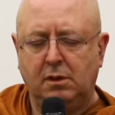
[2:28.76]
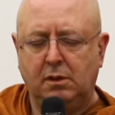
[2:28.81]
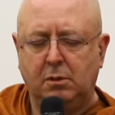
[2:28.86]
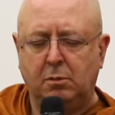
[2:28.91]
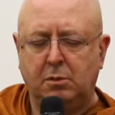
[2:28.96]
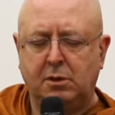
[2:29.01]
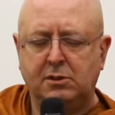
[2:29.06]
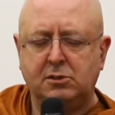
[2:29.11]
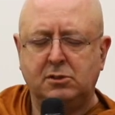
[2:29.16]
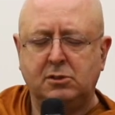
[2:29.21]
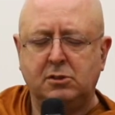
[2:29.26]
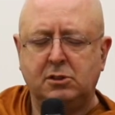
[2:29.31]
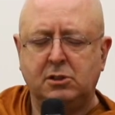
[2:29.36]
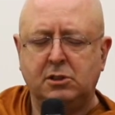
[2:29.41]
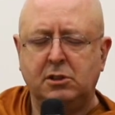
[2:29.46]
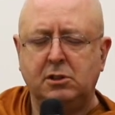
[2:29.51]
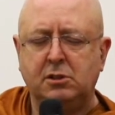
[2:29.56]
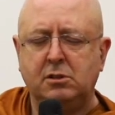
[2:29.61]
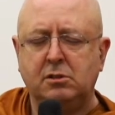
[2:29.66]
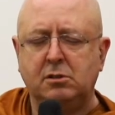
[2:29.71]
And once
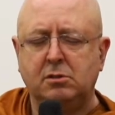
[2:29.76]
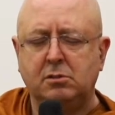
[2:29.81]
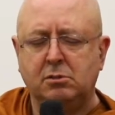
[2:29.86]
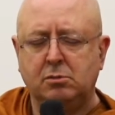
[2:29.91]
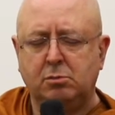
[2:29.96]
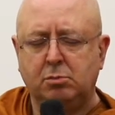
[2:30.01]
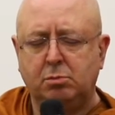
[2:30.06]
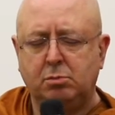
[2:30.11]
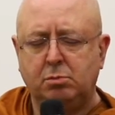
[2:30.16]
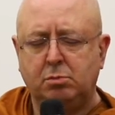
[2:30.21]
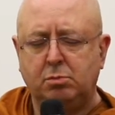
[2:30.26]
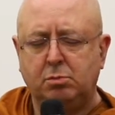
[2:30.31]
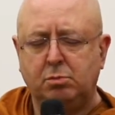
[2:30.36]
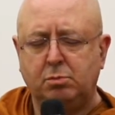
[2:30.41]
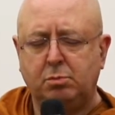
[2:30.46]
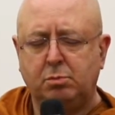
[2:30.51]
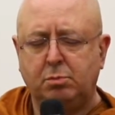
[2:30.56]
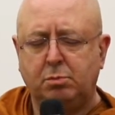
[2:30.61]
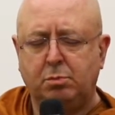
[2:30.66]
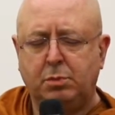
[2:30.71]
the
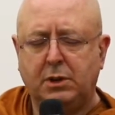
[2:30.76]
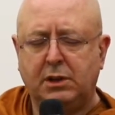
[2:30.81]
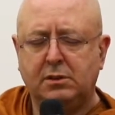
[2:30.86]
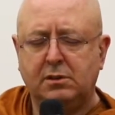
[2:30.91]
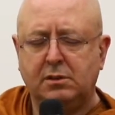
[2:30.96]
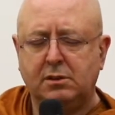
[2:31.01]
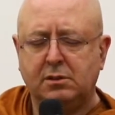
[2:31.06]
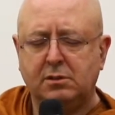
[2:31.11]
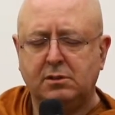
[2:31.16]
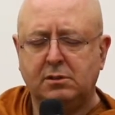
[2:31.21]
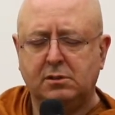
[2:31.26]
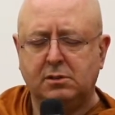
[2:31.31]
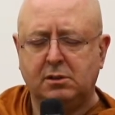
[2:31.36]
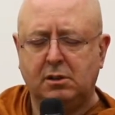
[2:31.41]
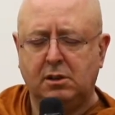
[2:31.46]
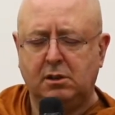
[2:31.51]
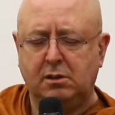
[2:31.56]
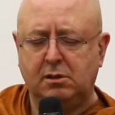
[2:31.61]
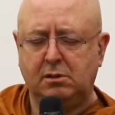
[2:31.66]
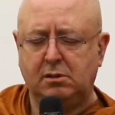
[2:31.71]
buttocks
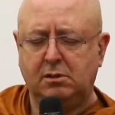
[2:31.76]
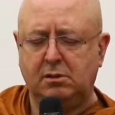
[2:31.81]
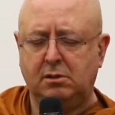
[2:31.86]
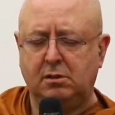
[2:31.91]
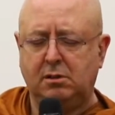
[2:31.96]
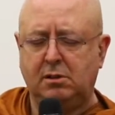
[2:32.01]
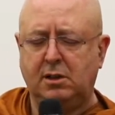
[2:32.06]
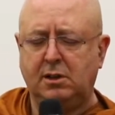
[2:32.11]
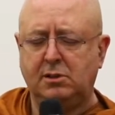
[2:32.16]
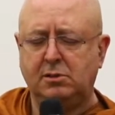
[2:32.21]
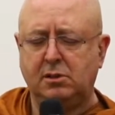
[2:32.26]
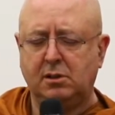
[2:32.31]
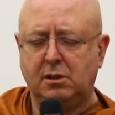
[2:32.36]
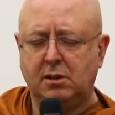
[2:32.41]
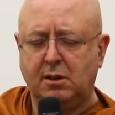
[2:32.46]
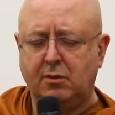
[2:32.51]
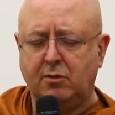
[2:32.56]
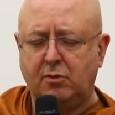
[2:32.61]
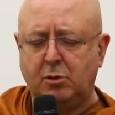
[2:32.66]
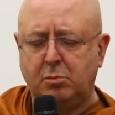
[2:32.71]
are nice and
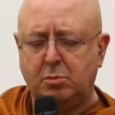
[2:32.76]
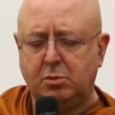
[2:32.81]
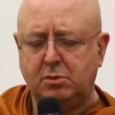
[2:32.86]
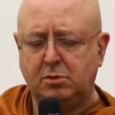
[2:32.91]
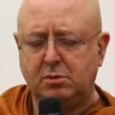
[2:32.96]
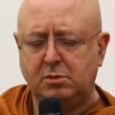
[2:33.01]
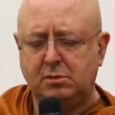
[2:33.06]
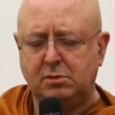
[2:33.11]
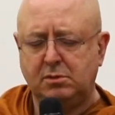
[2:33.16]
comfortable,